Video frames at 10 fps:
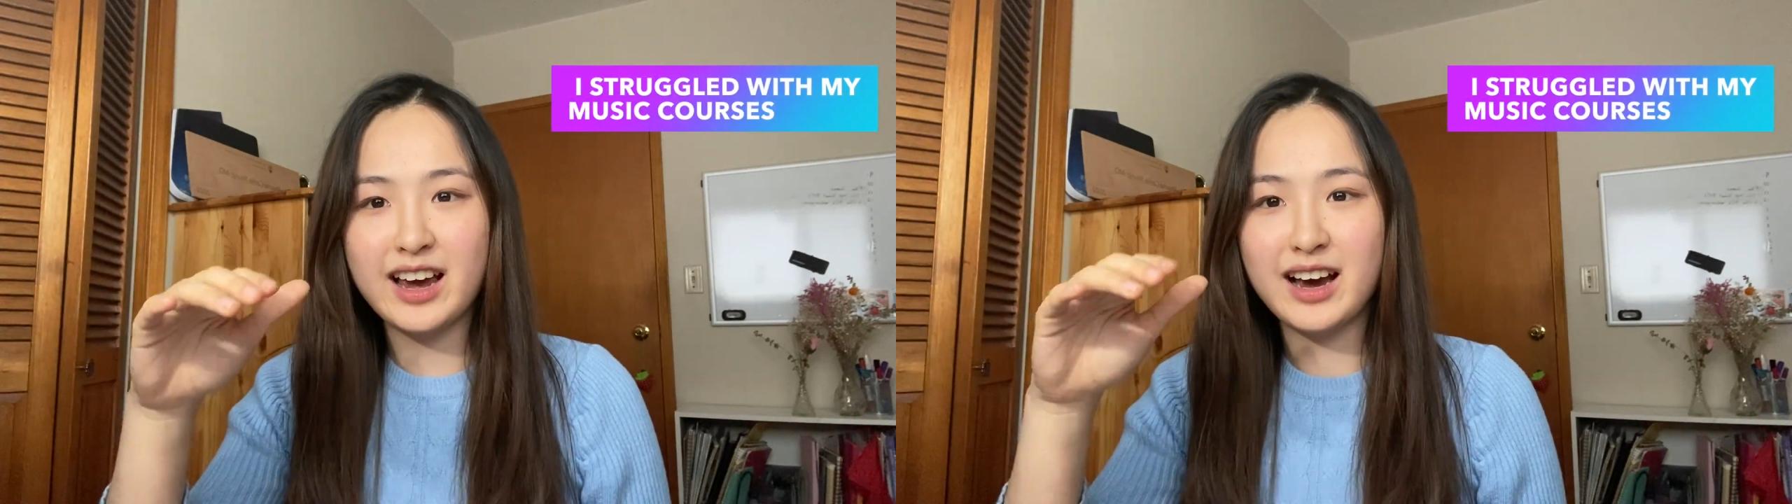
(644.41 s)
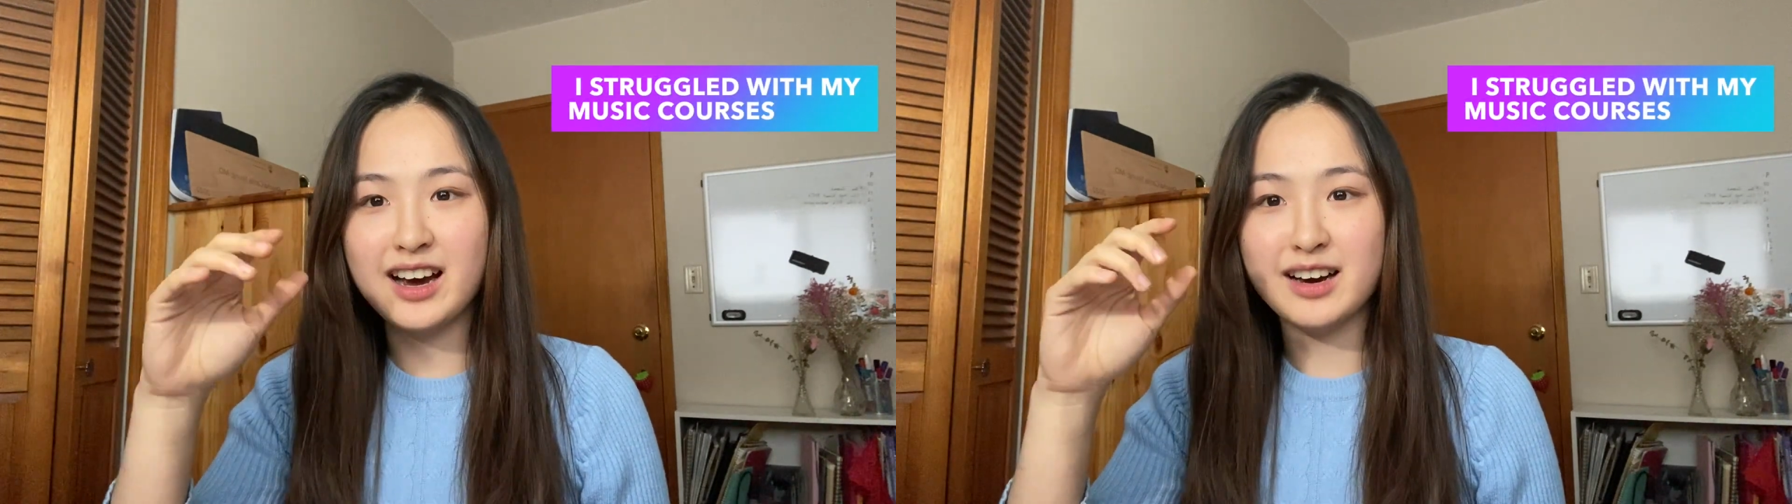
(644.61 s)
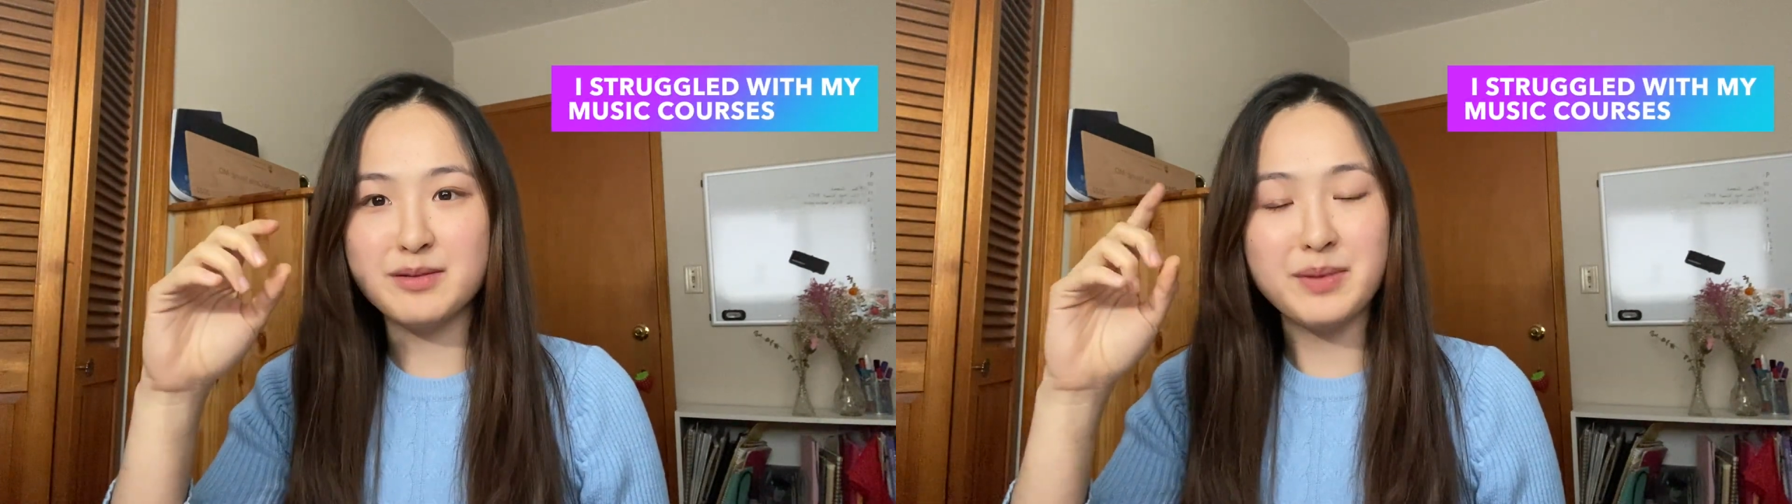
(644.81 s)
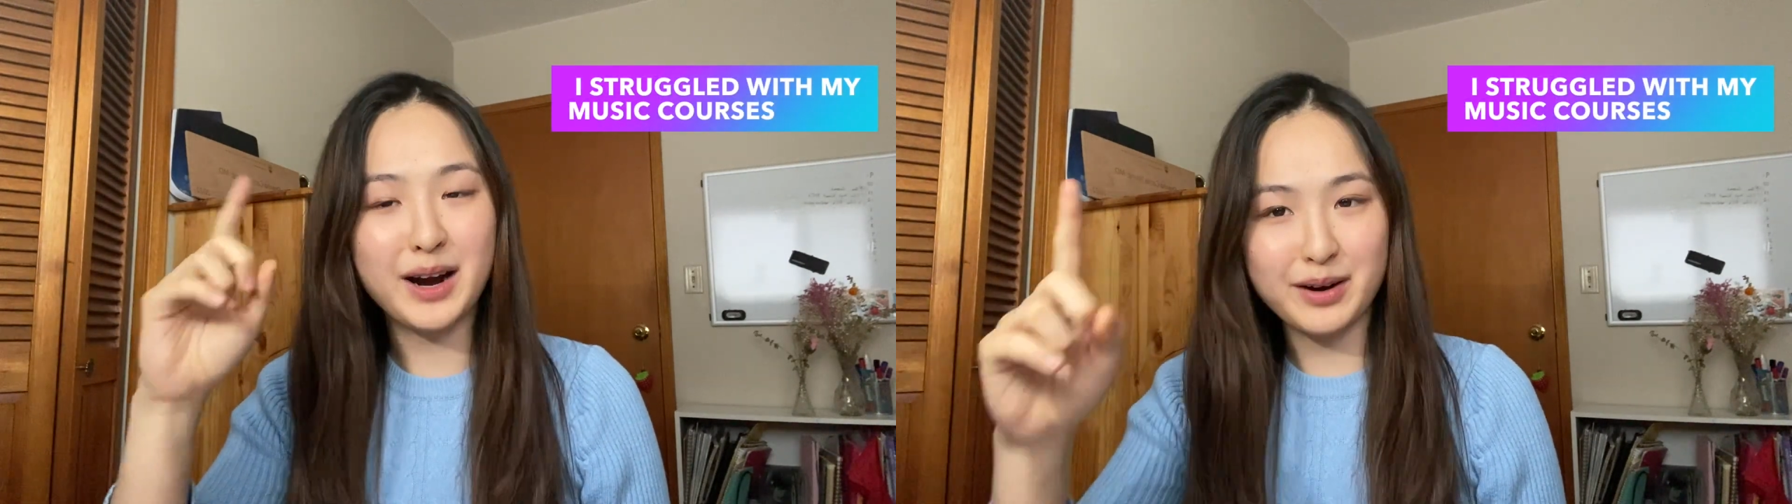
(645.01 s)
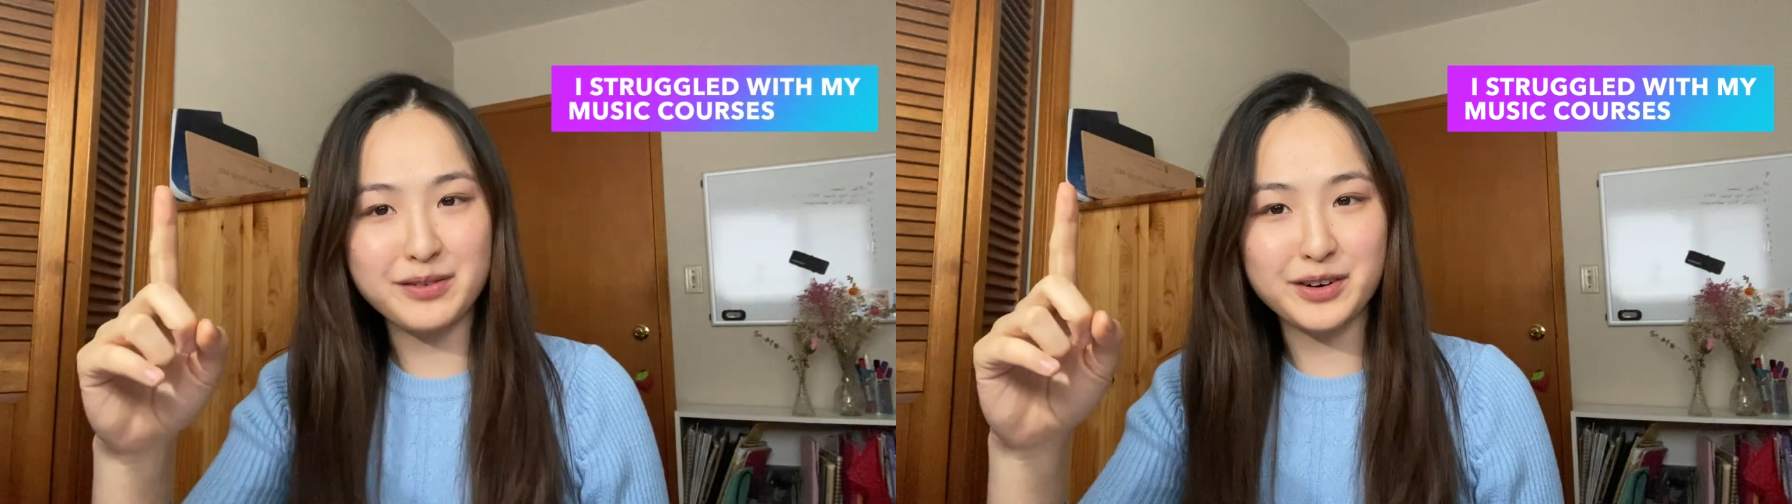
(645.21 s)
Um,
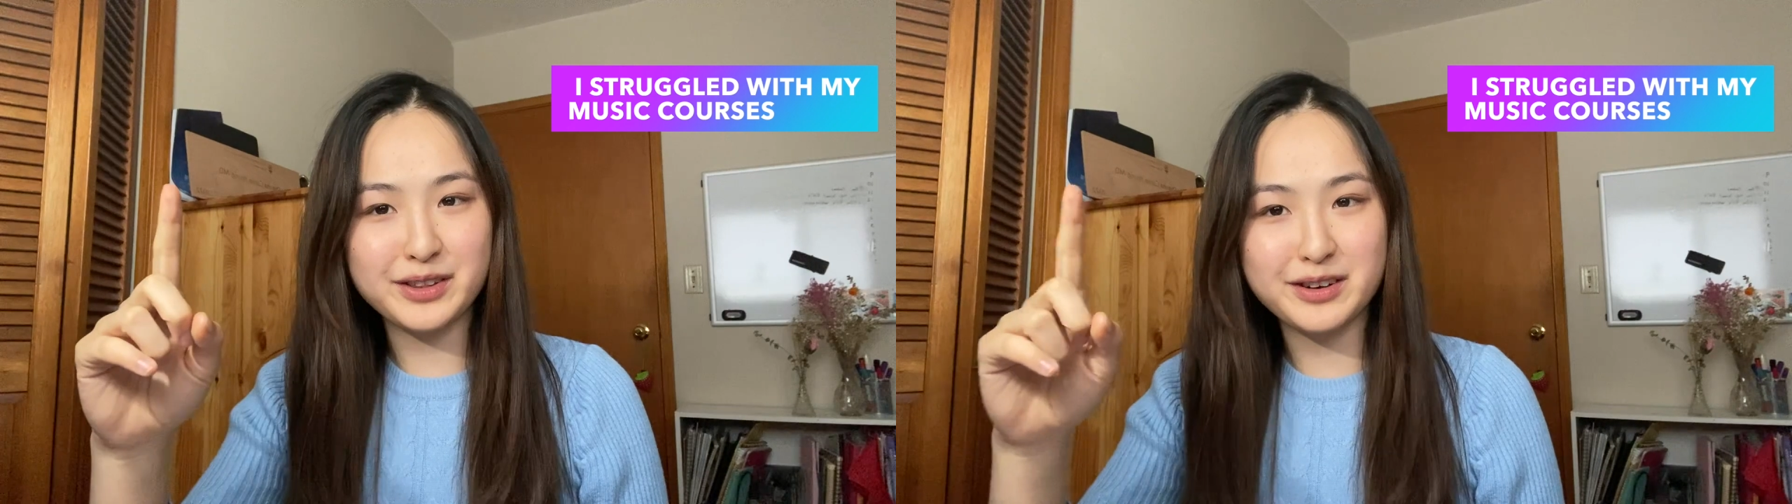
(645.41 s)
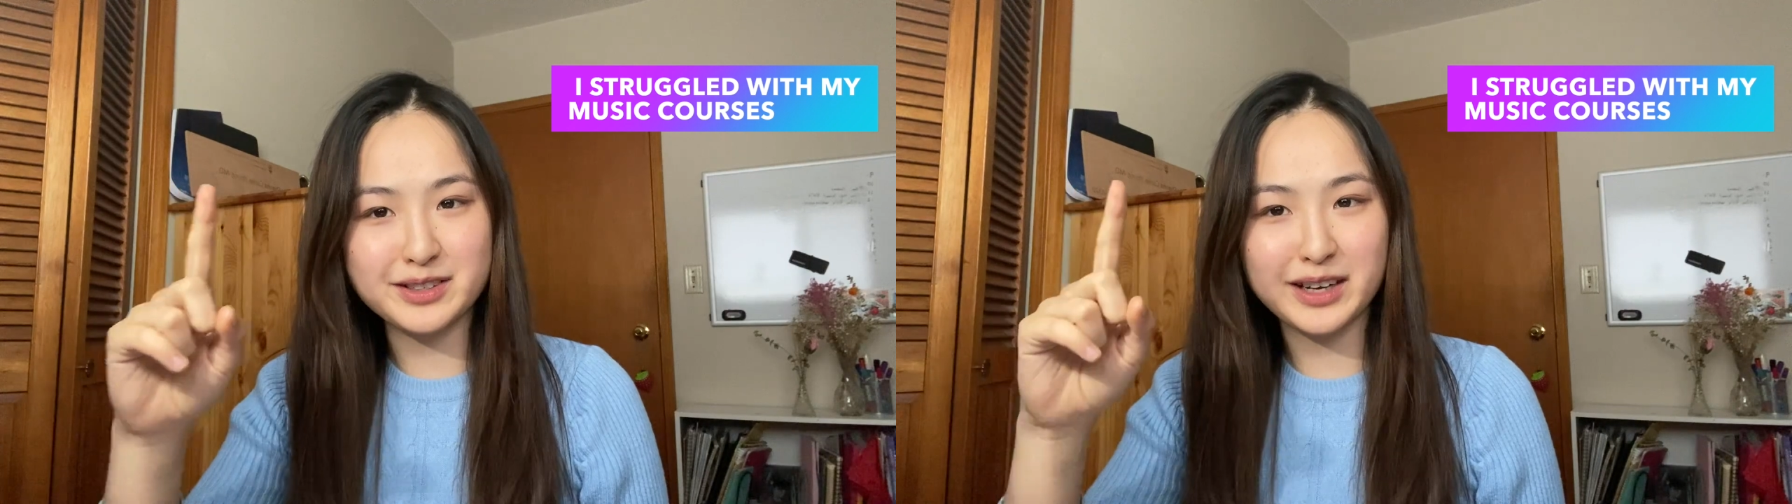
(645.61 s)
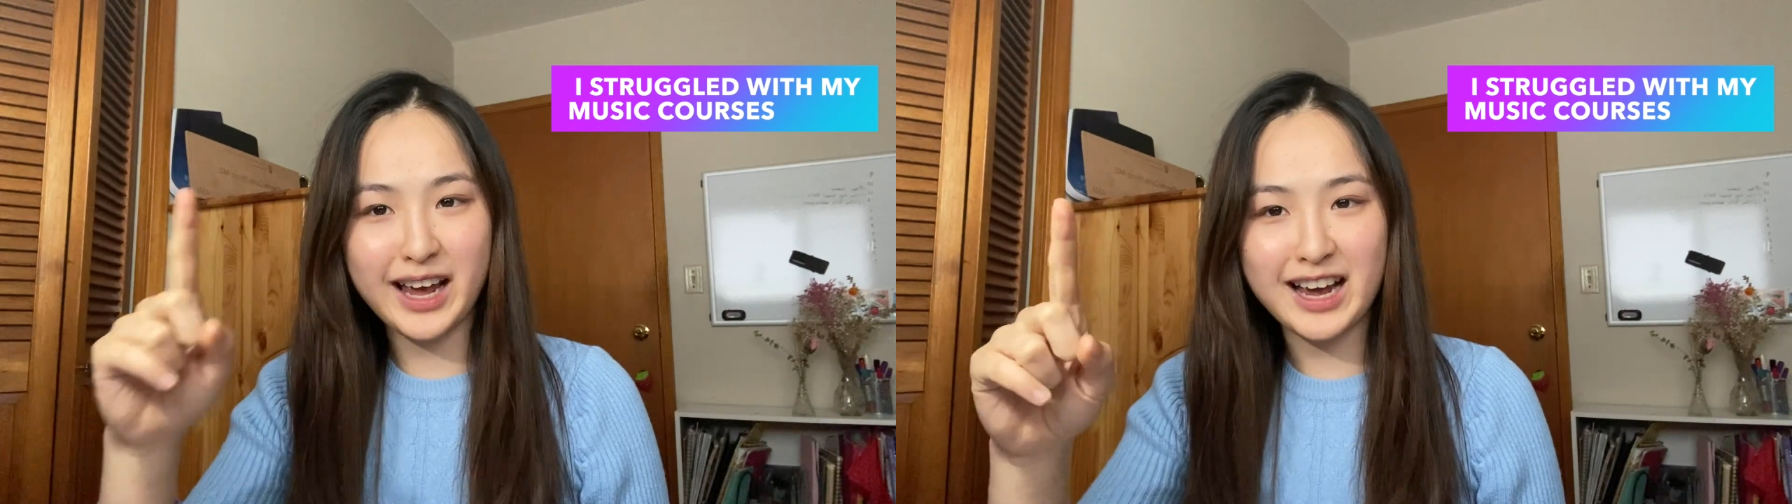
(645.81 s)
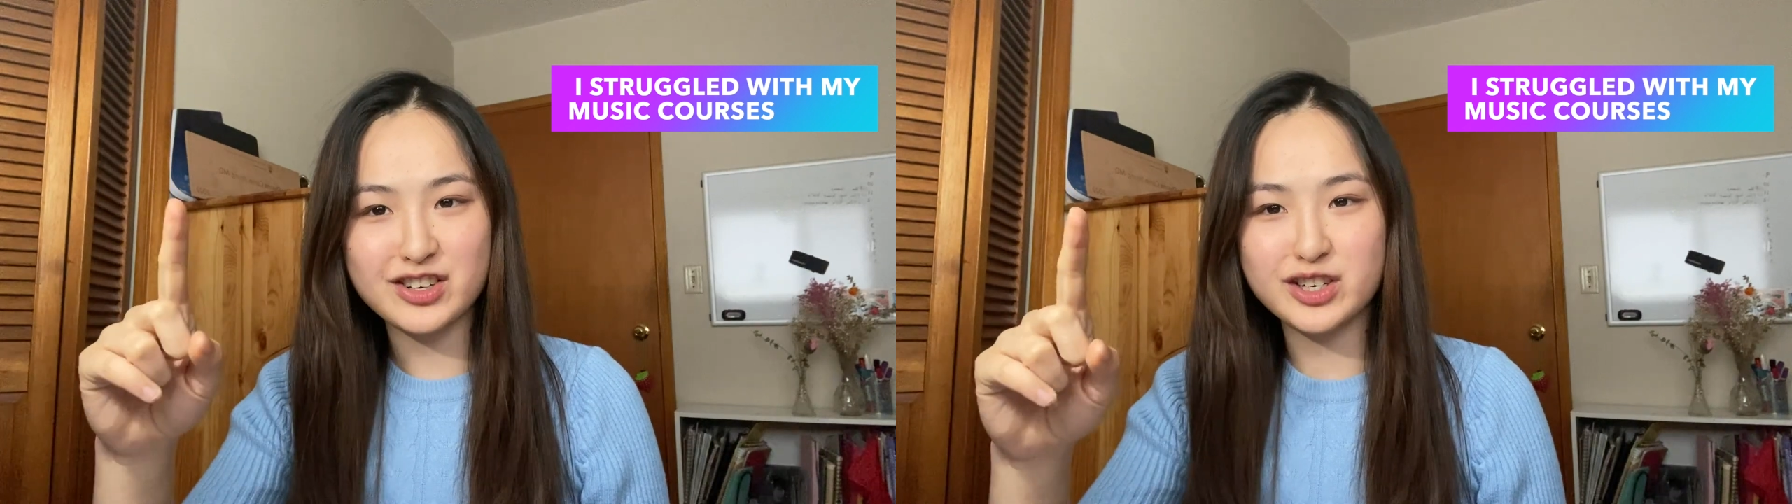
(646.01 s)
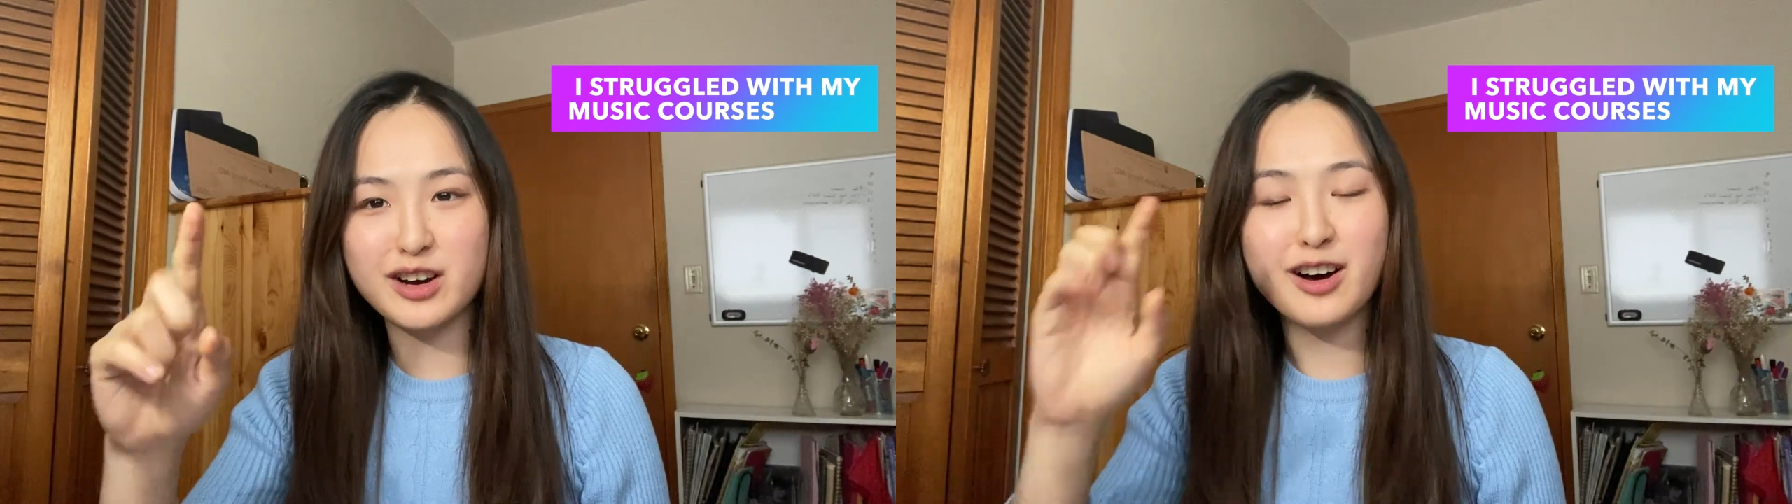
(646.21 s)
however, there's a catch.